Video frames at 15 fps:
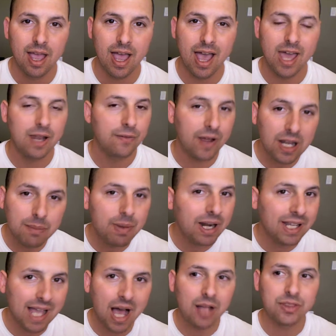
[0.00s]
And if
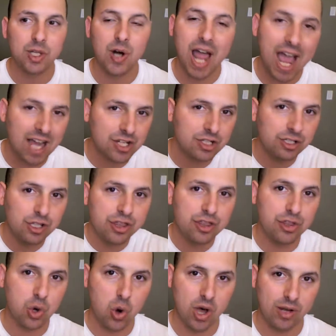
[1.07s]
anybody out there actually
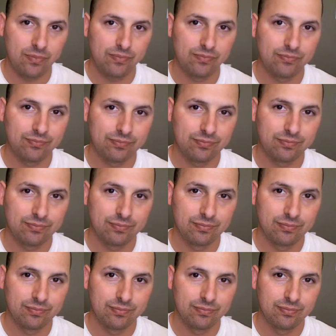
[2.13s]
thought
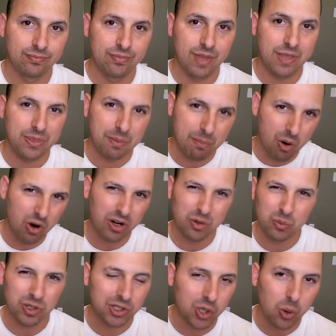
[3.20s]
that the market
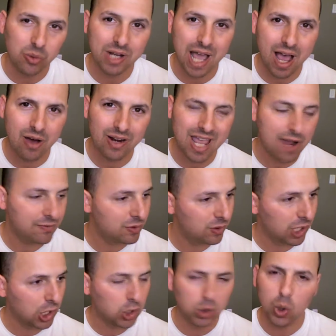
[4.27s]
would go down after
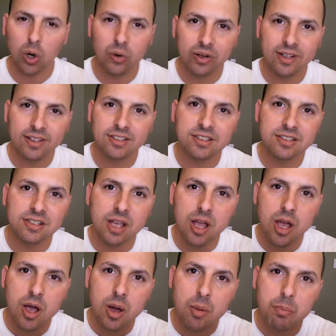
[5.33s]
a glorious,
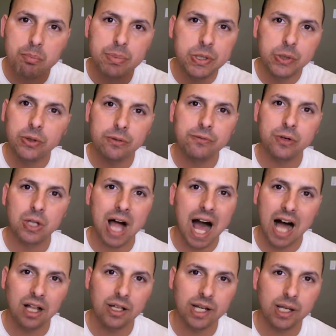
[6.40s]
beautiful
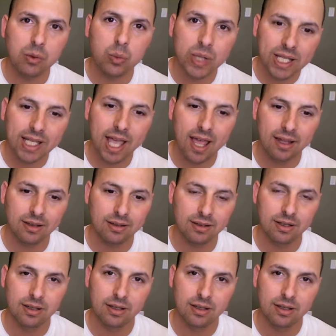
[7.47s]
holiday weekend,